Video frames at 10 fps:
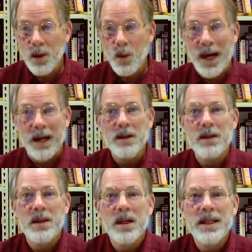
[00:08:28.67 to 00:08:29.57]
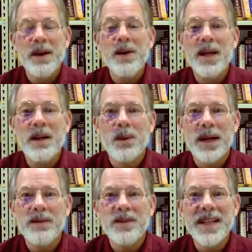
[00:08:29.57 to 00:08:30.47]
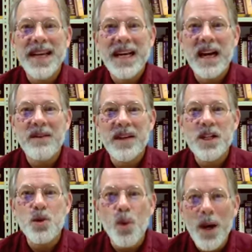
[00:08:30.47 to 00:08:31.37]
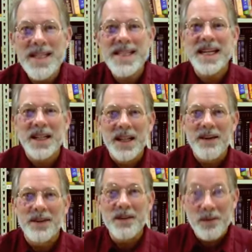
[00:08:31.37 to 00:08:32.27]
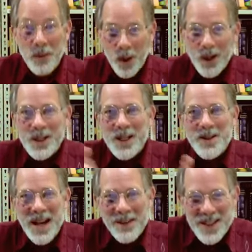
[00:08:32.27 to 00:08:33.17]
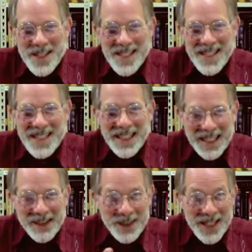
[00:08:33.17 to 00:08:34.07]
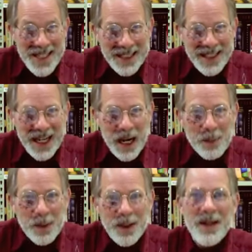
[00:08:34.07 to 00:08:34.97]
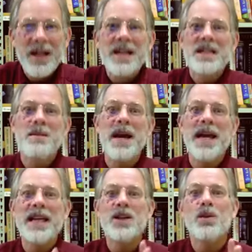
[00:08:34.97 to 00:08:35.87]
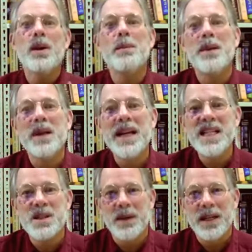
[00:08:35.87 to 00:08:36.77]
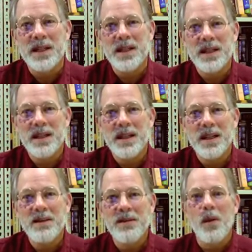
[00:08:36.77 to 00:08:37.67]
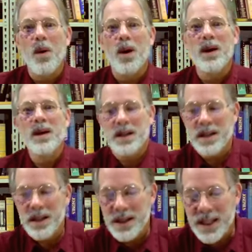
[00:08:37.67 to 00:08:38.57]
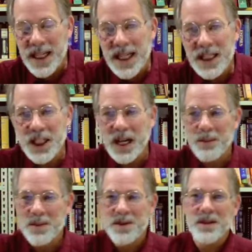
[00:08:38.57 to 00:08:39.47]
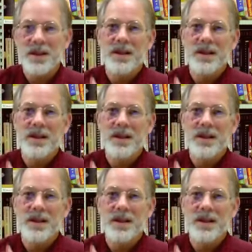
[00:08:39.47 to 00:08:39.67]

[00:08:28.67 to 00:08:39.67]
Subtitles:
Well, they were getting ready for the NIV 2011, 400 years after the 1611. They set that up to make it the replacement for the King James.